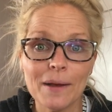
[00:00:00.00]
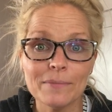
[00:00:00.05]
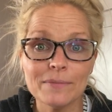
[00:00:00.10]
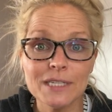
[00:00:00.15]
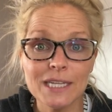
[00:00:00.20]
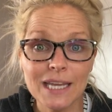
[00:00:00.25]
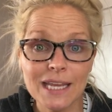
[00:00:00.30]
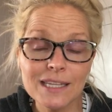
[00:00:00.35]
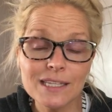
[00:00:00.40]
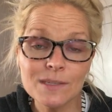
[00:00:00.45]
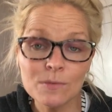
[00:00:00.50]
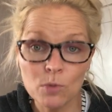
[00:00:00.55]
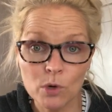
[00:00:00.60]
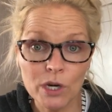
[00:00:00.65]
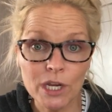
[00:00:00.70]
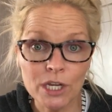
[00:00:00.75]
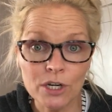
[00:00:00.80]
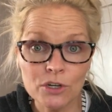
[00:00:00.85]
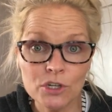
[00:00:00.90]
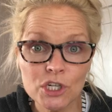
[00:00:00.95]
to get some more
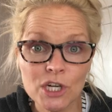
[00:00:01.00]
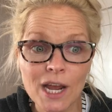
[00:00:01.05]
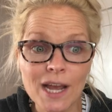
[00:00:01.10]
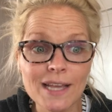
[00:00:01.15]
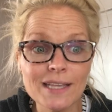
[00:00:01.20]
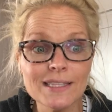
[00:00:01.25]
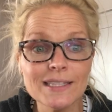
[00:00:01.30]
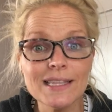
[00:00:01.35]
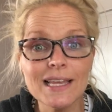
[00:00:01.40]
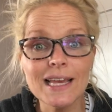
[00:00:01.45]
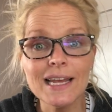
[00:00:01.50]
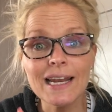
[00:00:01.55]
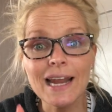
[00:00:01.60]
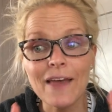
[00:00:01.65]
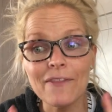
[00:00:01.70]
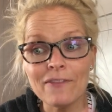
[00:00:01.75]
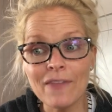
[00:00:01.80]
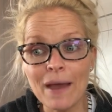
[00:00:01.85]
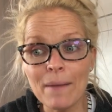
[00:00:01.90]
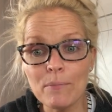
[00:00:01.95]
energized, then
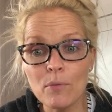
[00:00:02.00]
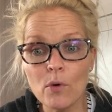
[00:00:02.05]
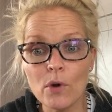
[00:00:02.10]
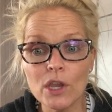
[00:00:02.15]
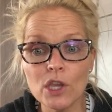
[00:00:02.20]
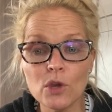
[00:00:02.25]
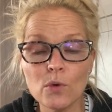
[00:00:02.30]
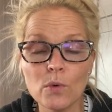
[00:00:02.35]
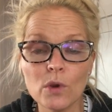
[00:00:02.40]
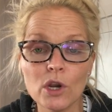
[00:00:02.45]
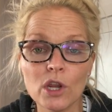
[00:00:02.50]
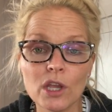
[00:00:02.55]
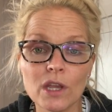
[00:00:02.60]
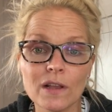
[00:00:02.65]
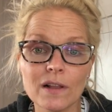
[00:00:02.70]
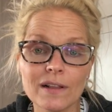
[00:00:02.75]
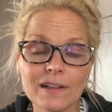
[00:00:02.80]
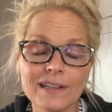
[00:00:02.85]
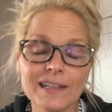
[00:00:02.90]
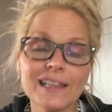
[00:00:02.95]
at that point you would
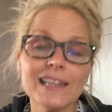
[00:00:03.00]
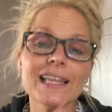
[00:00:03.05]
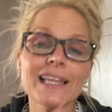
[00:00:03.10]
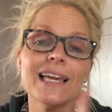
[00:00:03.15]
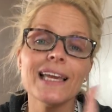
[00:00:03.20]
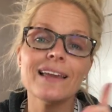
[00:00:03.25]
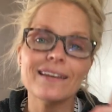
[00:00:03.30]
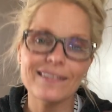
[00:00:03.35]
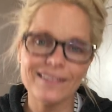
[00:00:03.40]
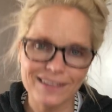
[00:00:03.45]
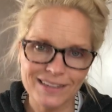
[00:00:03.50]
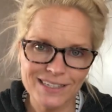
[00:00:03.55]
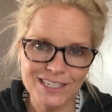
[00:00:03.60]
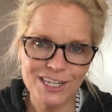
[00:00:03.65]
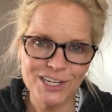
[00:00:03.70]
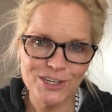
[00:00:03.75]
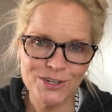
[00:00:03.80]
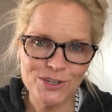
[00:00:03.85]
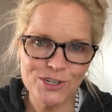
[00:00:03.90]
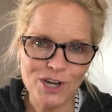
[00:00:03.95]
click
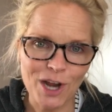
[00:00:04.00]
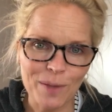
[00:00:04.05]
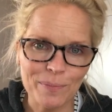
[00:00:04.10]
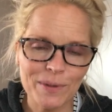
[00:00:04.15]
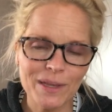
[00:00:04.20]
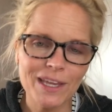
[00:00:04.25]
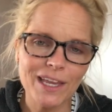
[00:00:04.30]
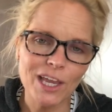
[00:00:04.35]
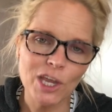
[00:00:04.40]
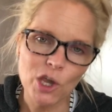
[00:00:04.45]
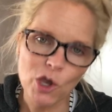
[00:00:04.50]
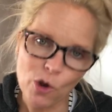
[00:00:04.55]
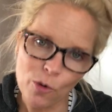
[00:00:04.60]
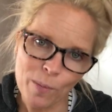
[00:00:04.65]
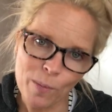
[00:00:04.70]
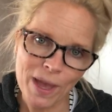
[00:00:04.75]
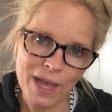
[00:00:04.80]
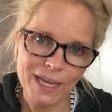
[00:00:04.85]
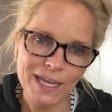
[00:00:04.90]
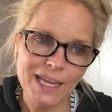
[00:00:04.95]
continue shopping and go
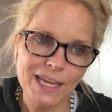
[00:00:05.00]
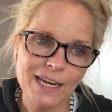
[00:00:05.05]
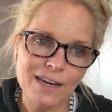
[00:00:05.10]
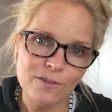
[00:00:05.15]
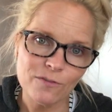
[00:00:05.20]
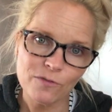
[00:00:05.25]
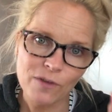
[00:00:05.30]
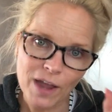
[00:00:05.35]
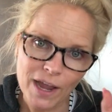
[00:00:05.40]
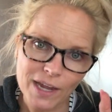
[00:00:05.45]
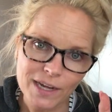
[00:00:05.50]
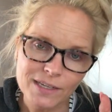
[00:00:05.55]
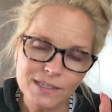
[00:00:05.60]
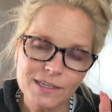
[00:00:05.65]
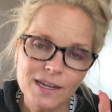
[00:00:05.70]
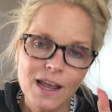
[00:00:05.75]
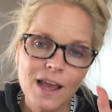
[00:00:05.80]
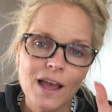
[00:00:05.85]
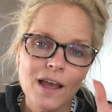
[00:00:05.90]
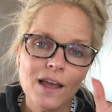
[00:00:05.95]
back in and find